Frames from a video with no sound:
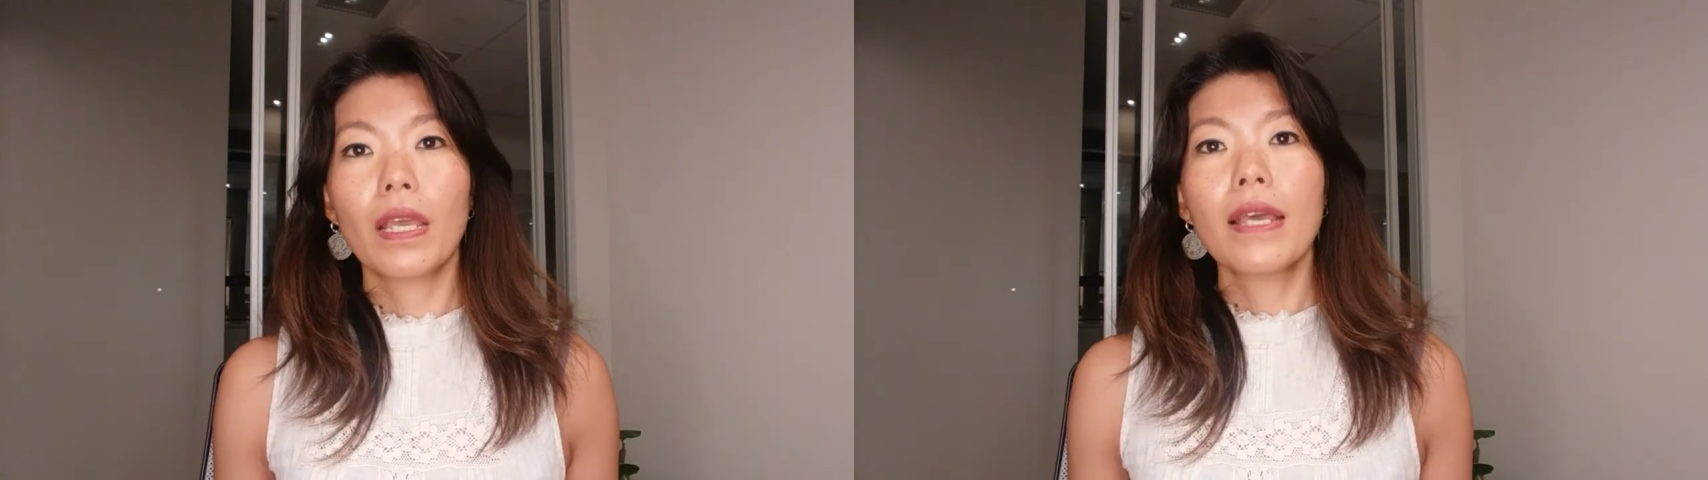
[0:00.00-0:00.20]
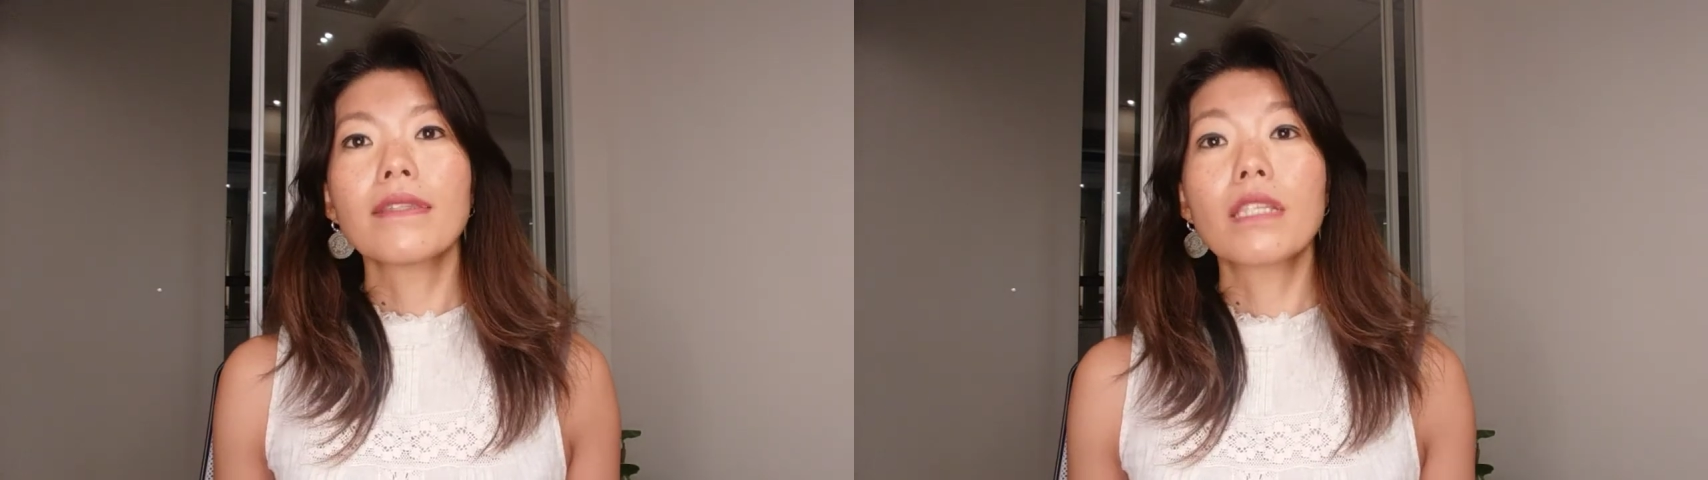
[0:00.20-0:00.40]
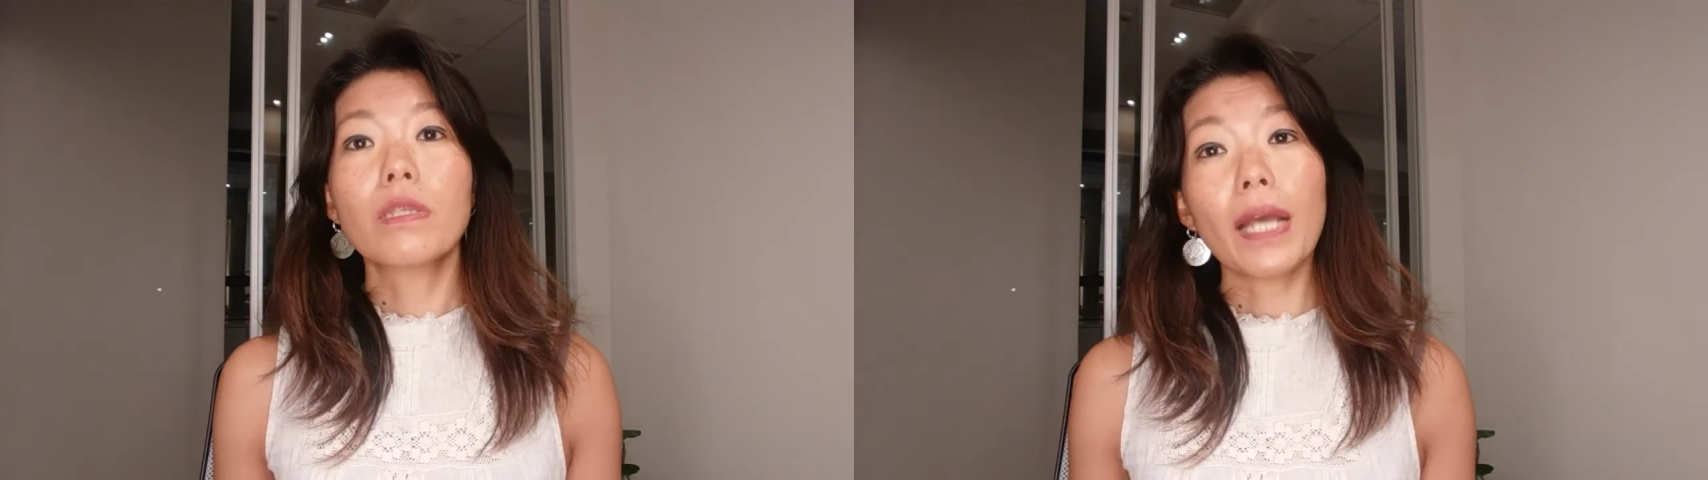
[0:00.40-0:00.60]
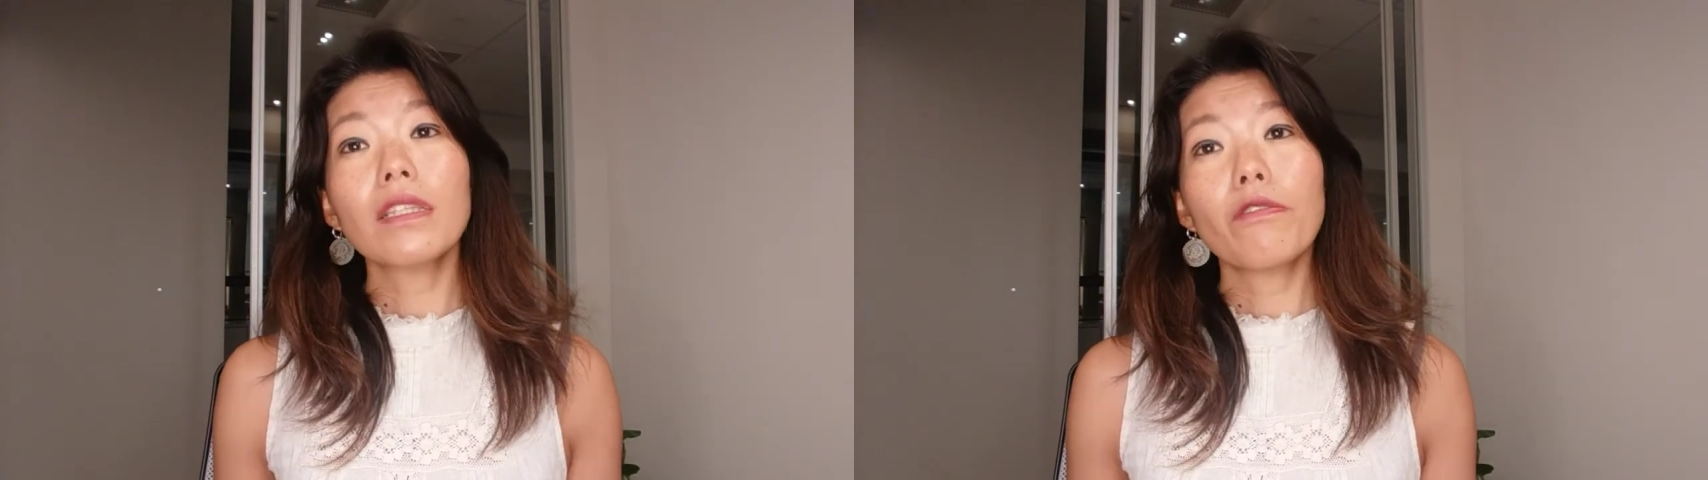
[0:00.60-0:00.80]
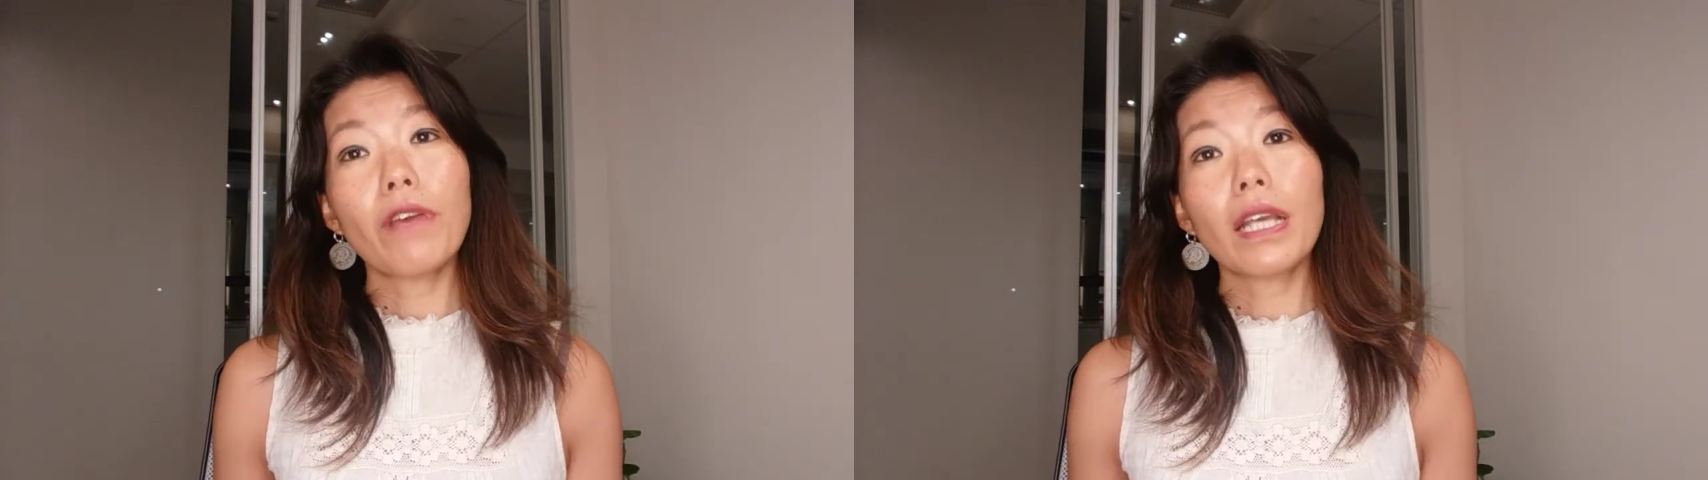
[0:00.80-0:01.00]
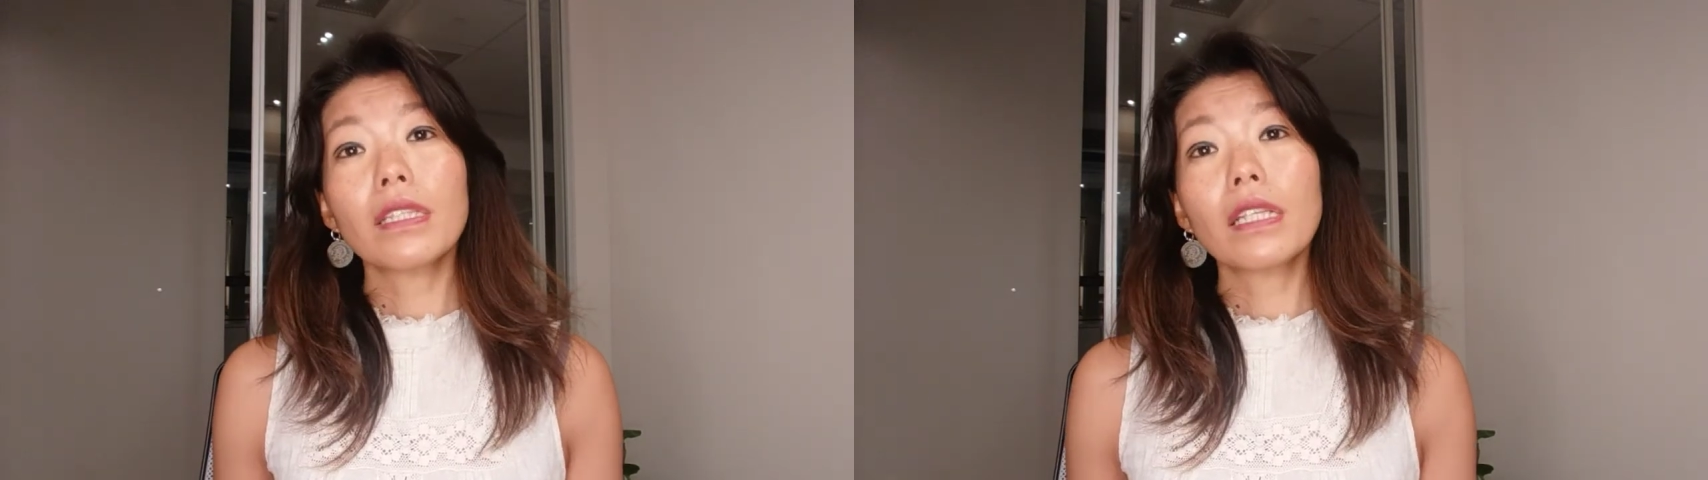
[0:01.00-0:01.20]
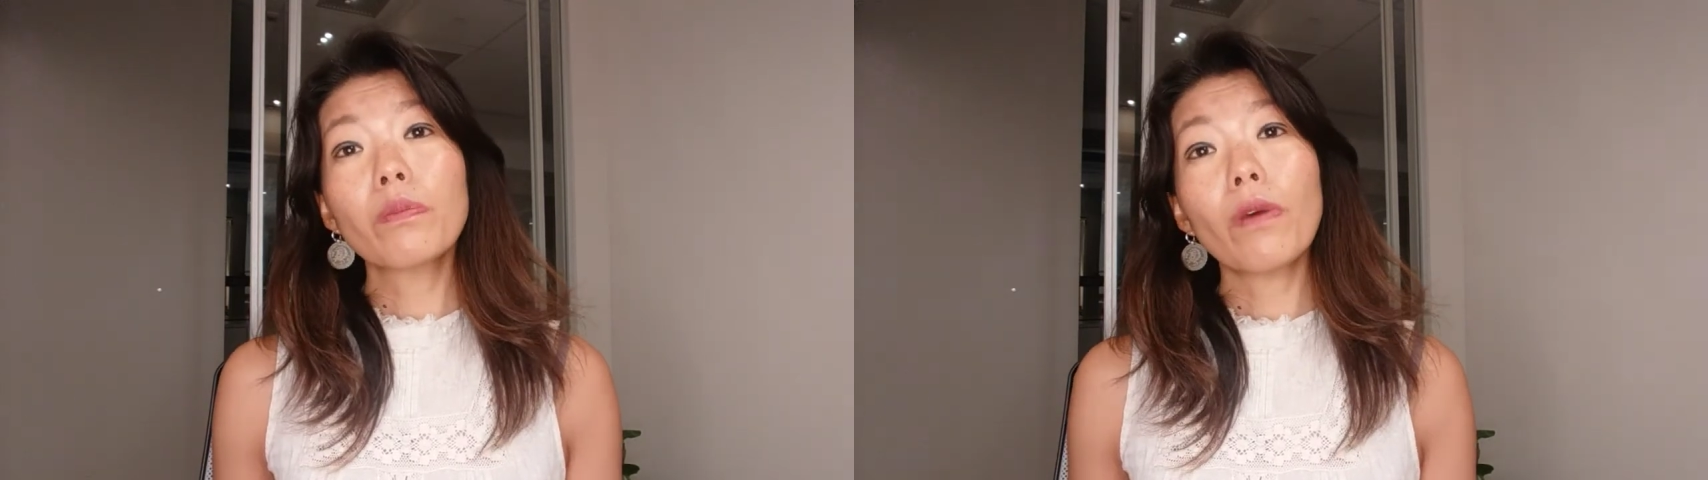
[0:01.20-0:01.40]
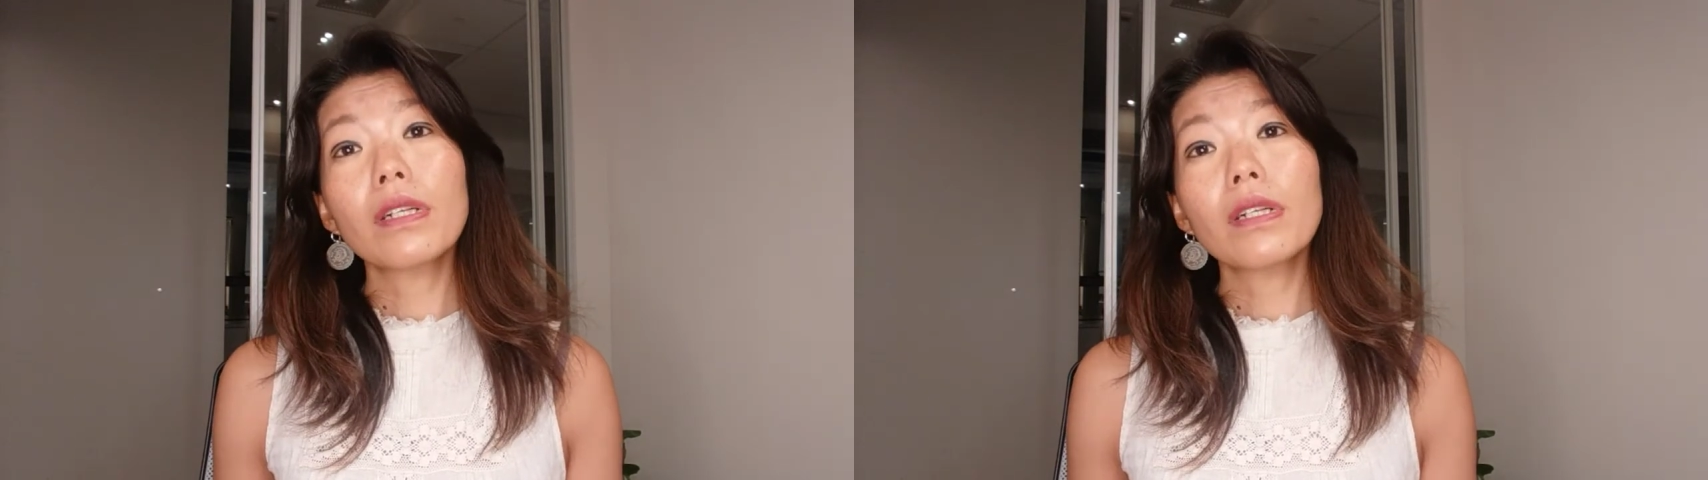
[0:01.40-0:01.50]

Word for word: Despite the fact that more